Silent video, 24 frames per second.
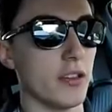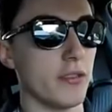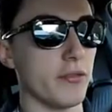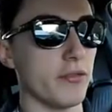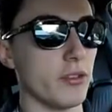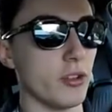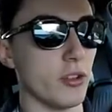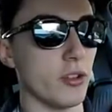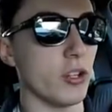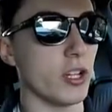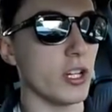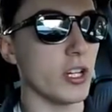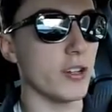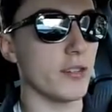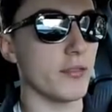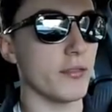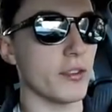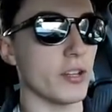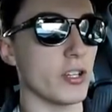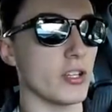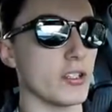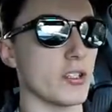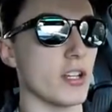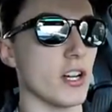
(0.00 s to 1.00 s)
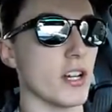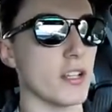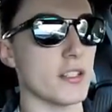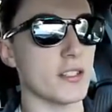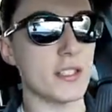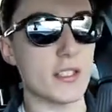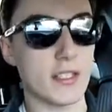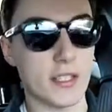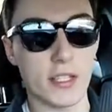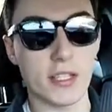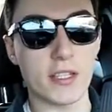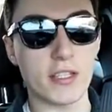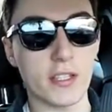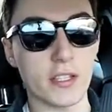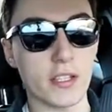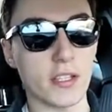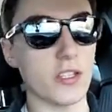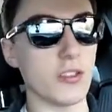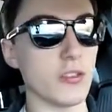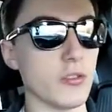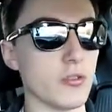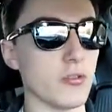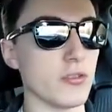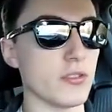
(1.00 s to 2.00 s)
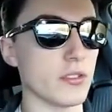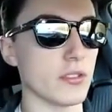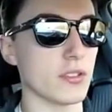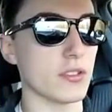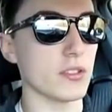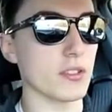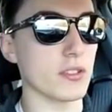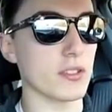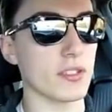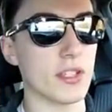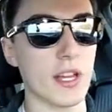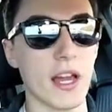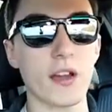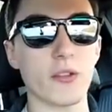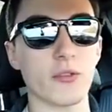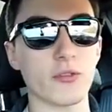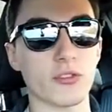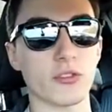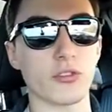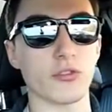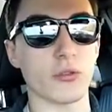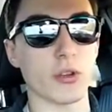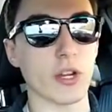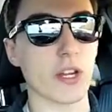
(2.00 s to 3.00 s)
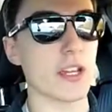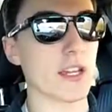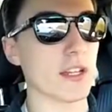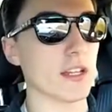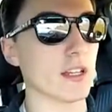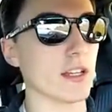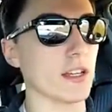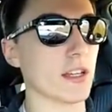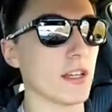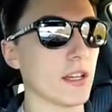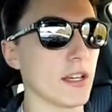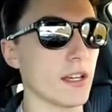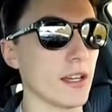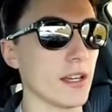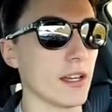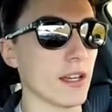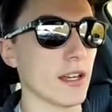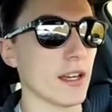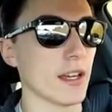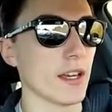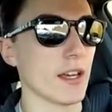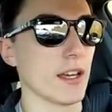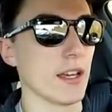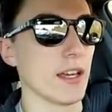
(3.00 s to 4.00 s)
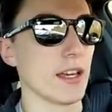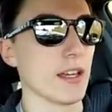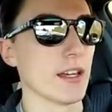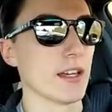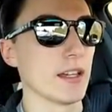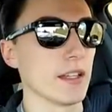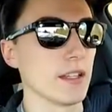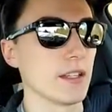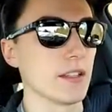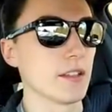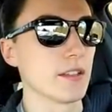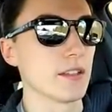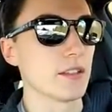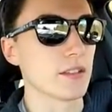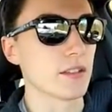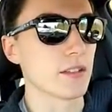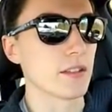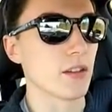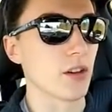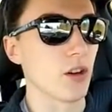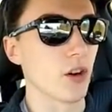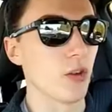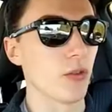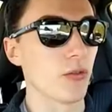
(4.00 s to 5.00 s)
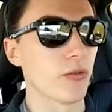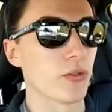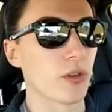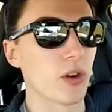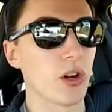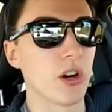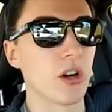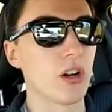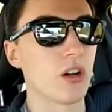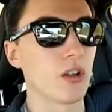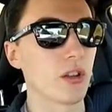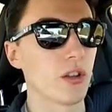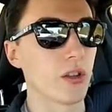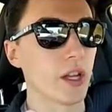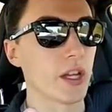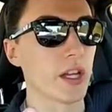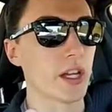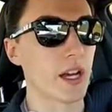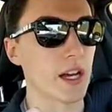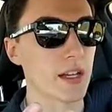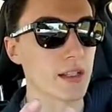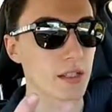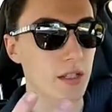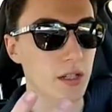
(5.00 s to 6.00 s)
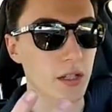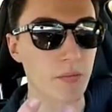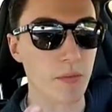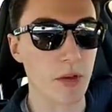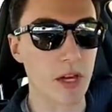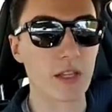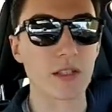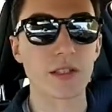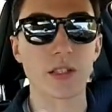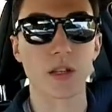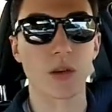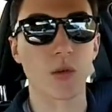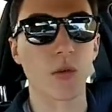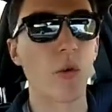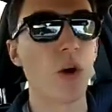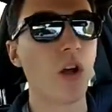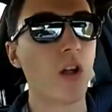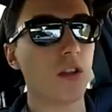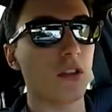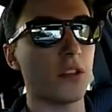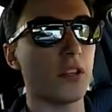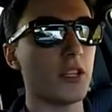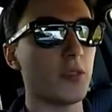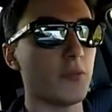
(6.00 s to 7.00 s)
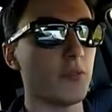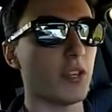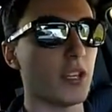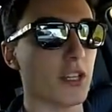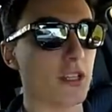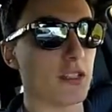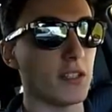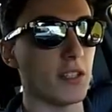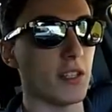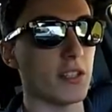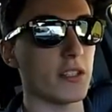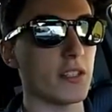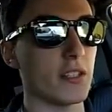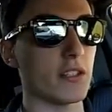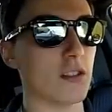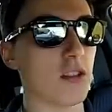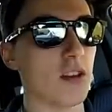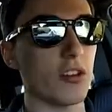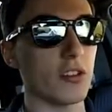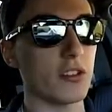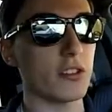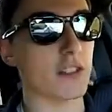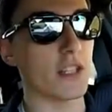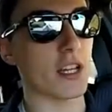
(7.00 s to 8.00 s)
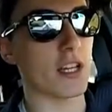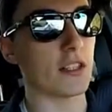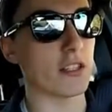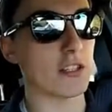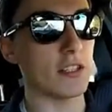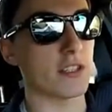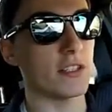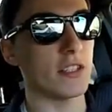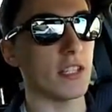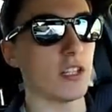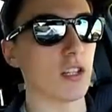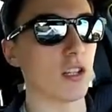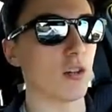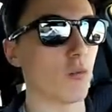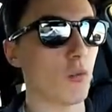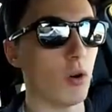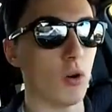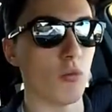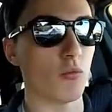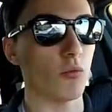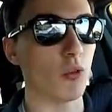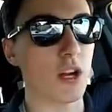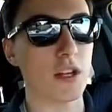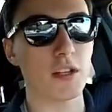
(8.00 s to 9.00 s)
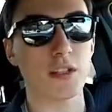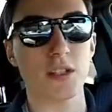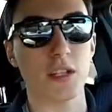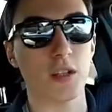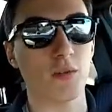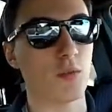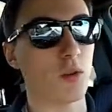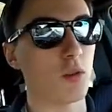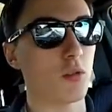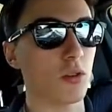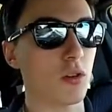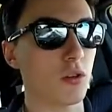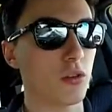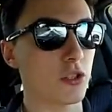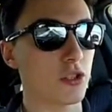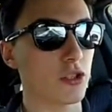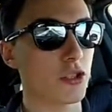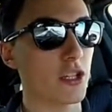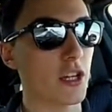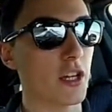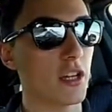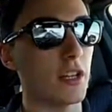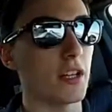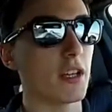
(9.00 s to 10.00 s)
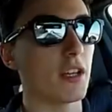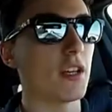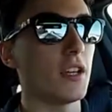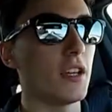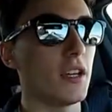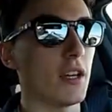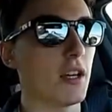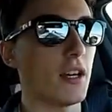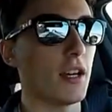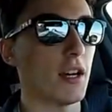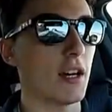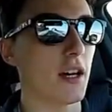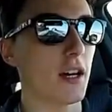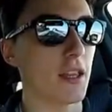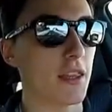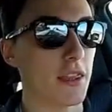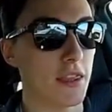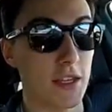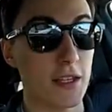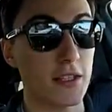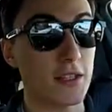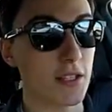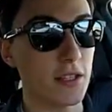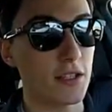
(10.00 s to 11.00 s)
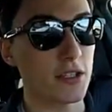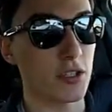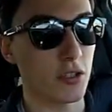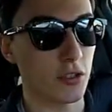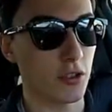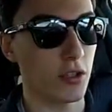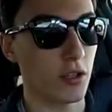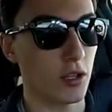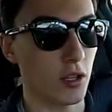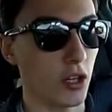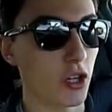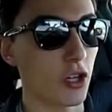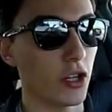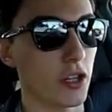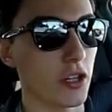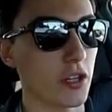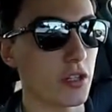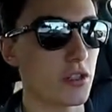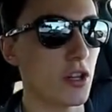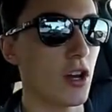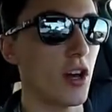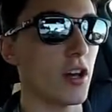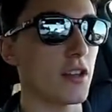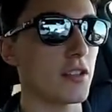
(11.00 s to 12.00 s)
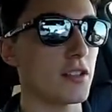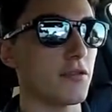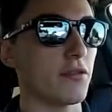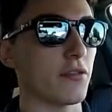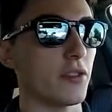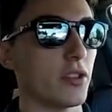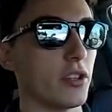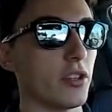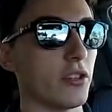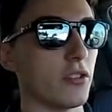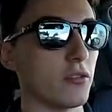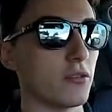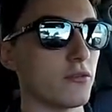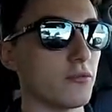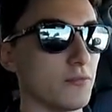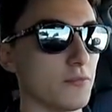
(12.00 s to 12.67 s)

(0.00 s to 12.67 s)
if you're looking for an exhaust that's easy to use, sounds great, and overall it has an amazing quality because this is all stainless steel, it won't rust, it won't go to shit. Uh, this is the good exhaust for you.